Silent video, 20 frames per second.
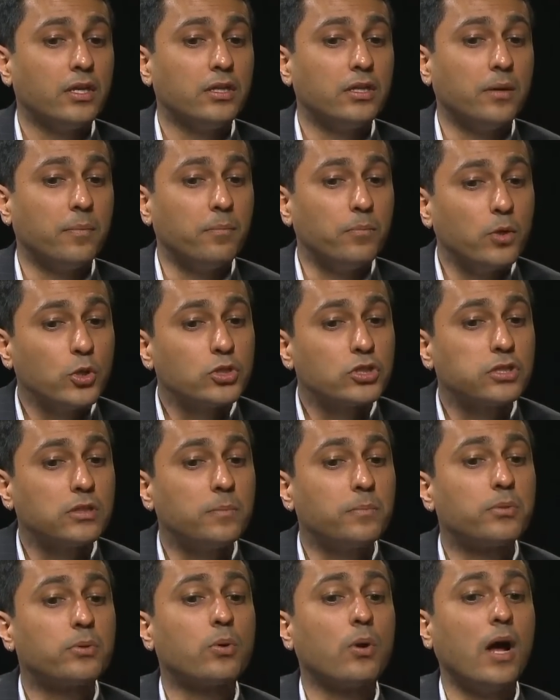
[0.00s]
the
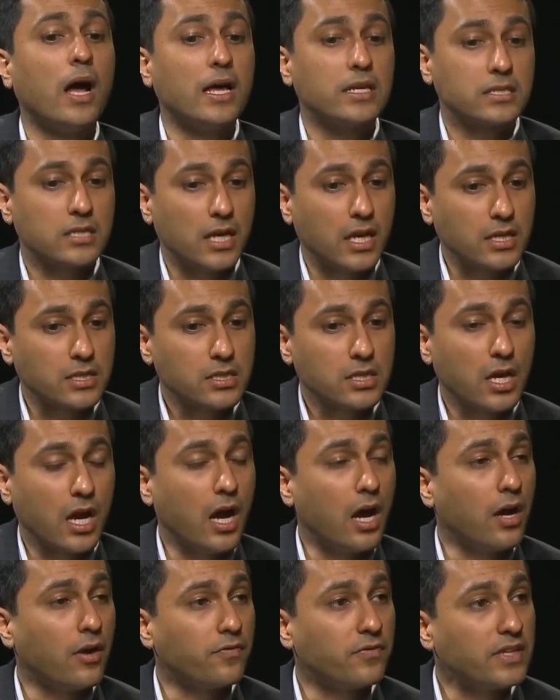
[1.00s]
Muslim process
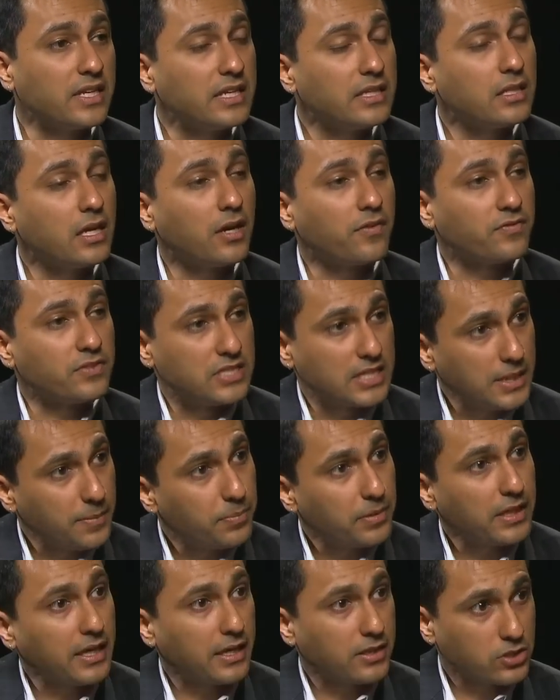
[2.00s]
of, of
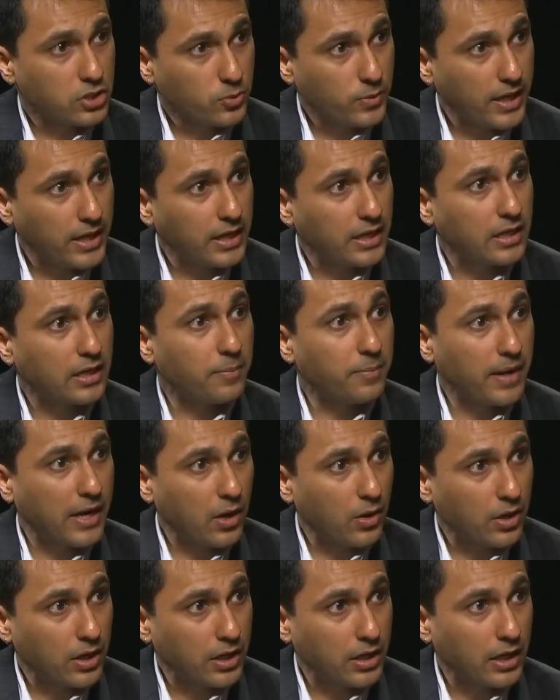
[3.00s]
deeply integrating in
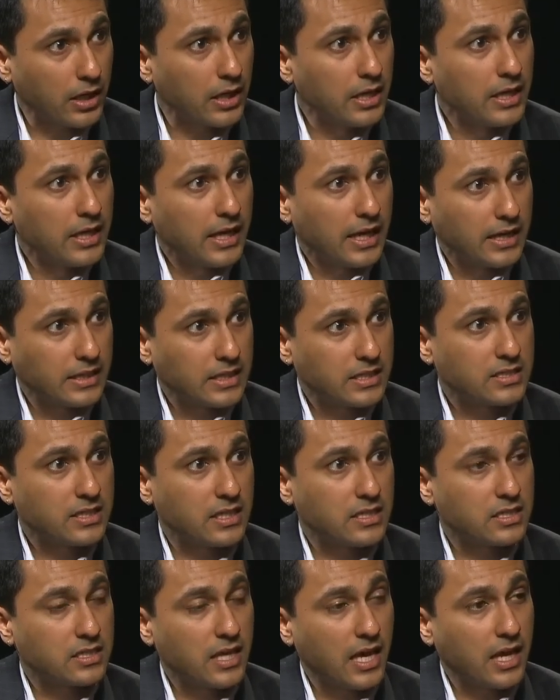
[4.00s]
America in the
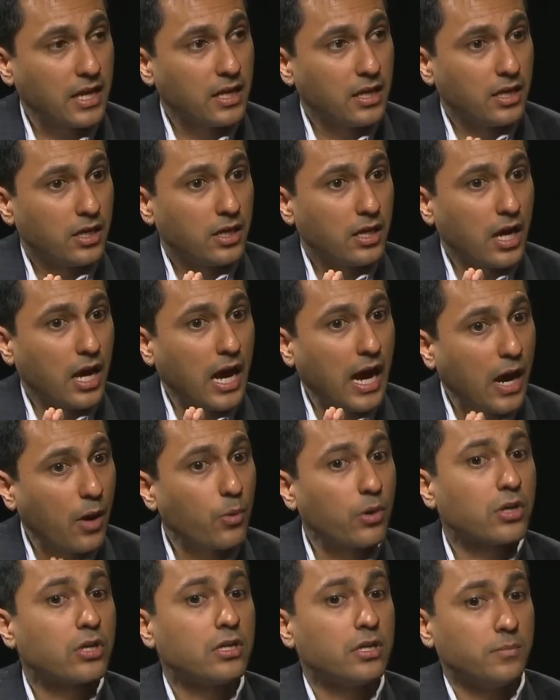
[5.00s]
sense that
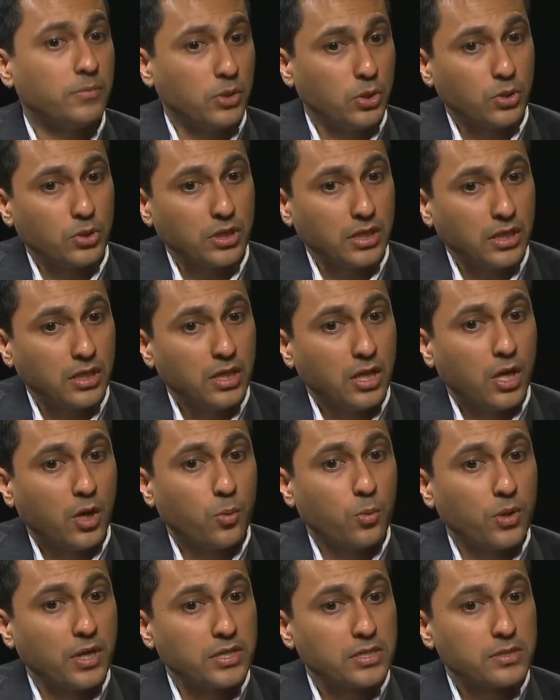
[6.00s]
our community
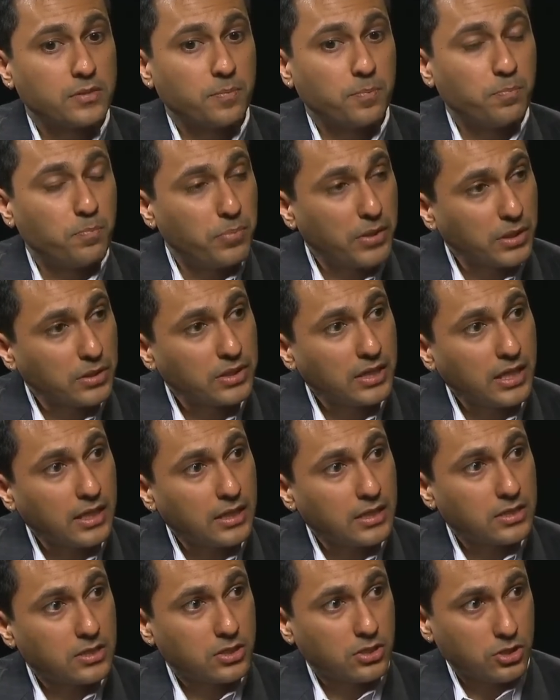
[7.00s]
was building
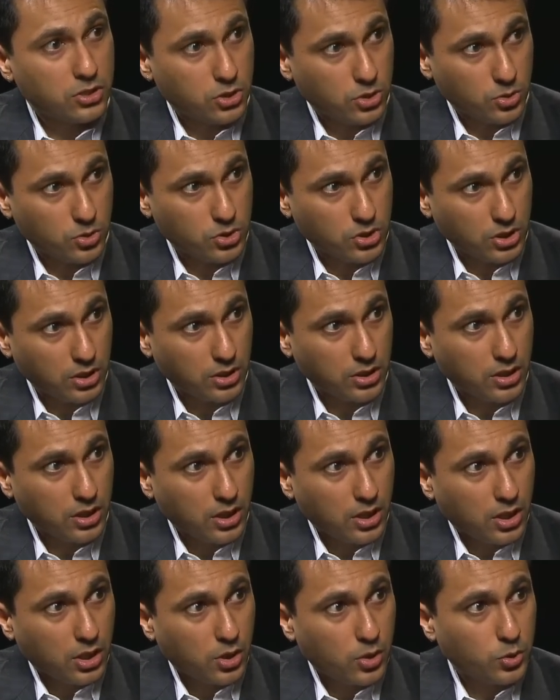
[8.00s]
an institution
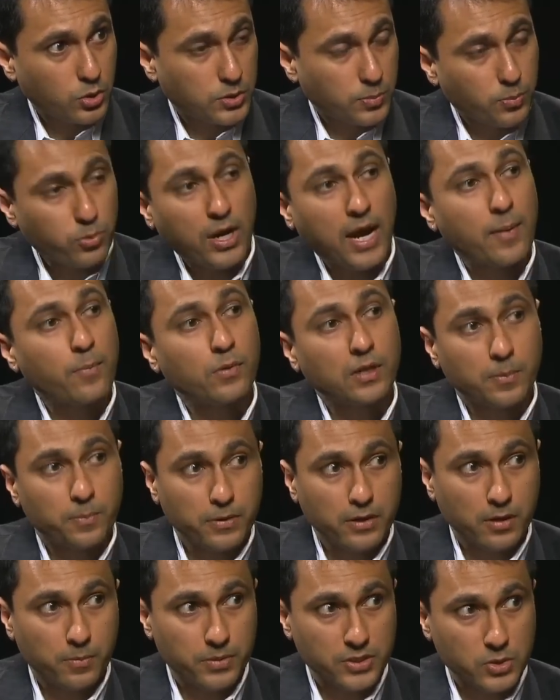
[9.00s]
whose primary
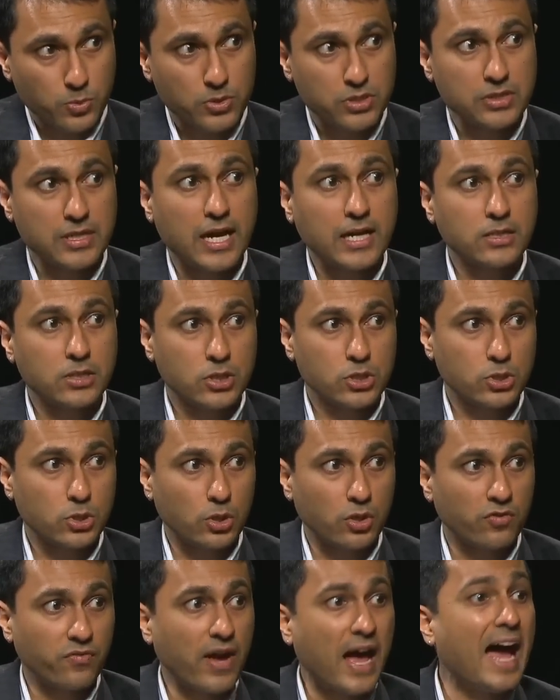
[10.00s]
purpose was not to
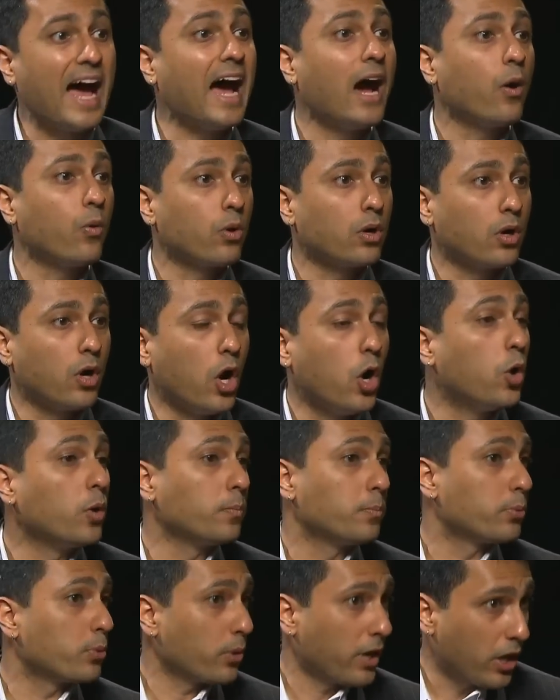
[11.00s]
serve our
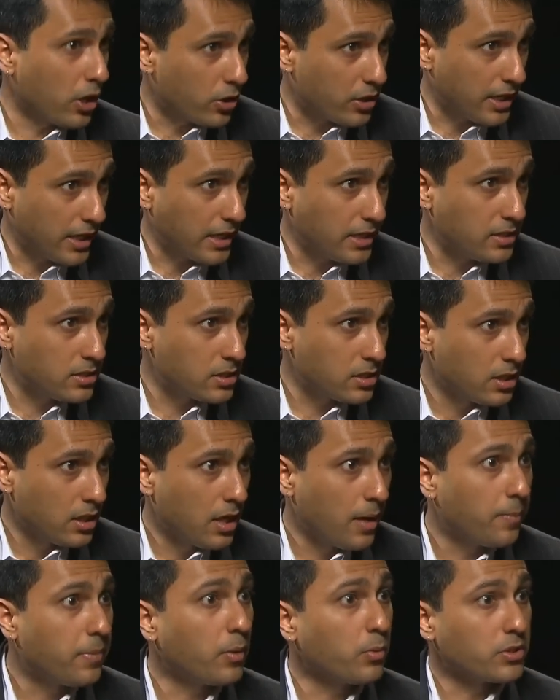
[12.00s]
own prayer needs,
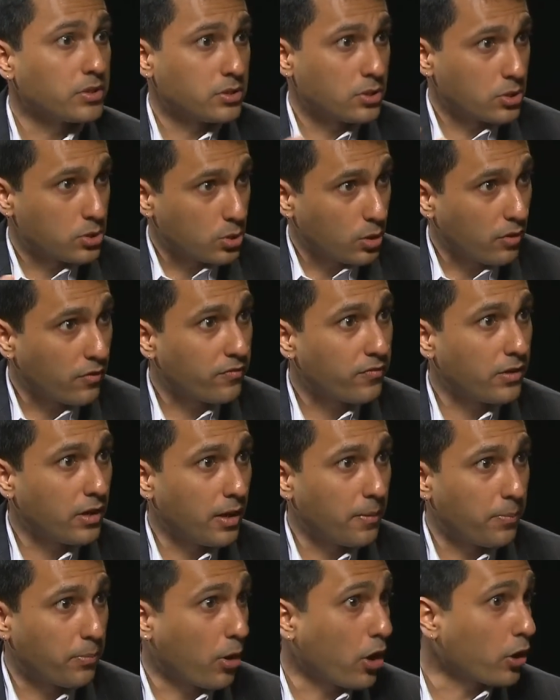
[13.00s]
but was to serve
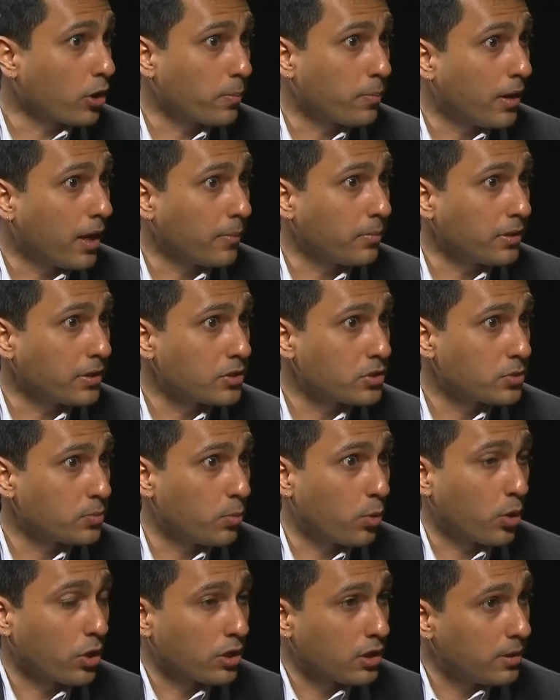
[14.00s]
a broader public's
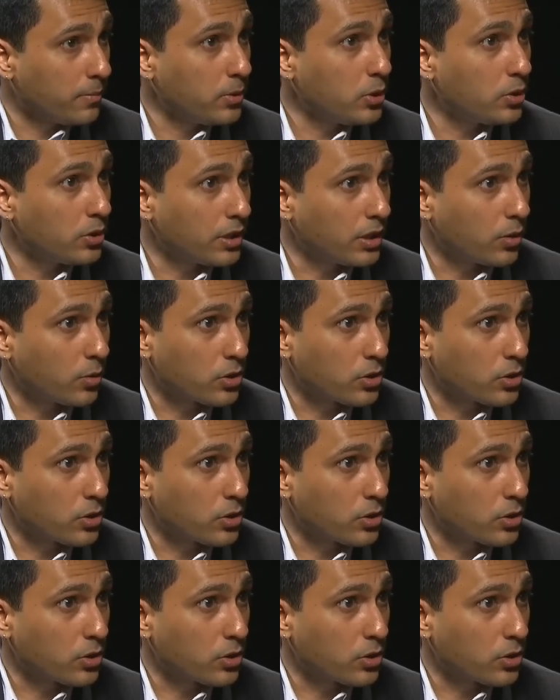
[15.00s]
more community